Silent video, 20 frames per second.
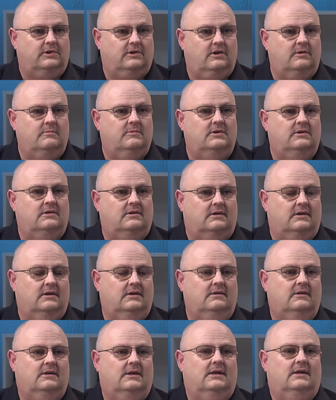the
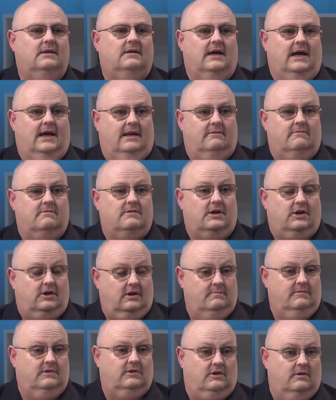community and
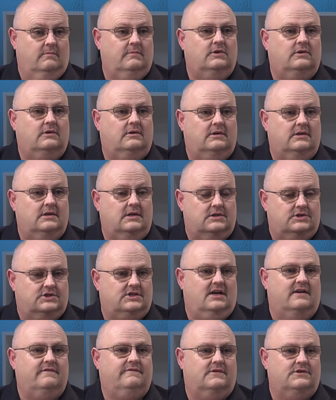keep the community as
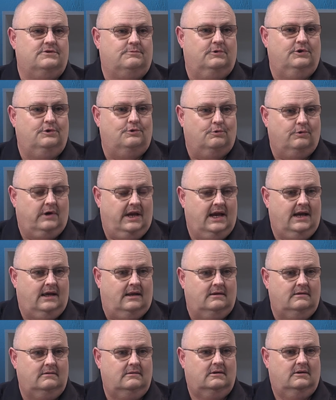safe as we all
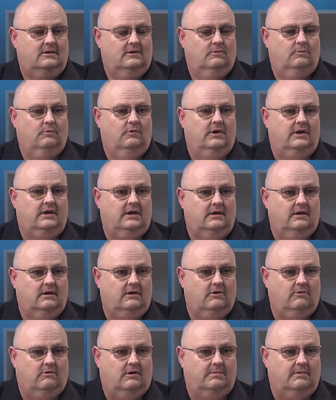can, working in
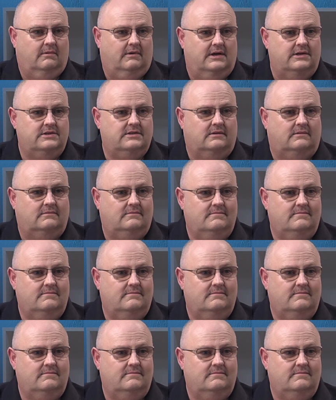cooperation.